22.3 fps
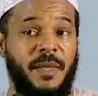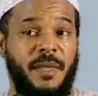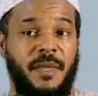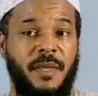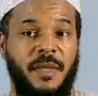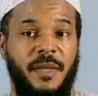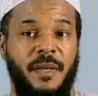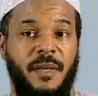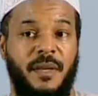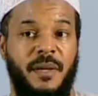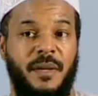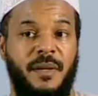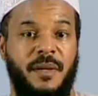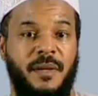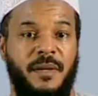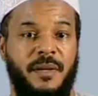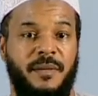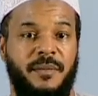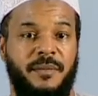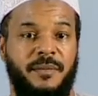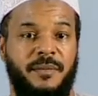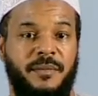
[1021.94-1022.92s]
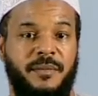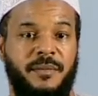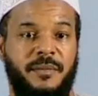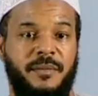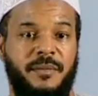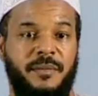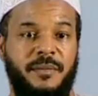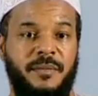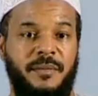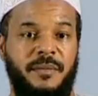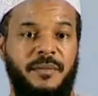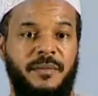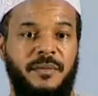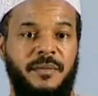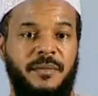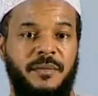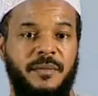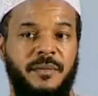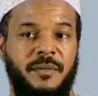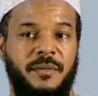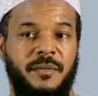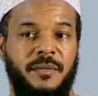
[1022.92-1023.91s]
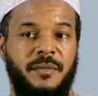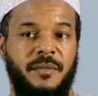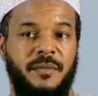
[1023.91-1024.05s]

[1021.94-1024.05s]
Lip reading: (silence)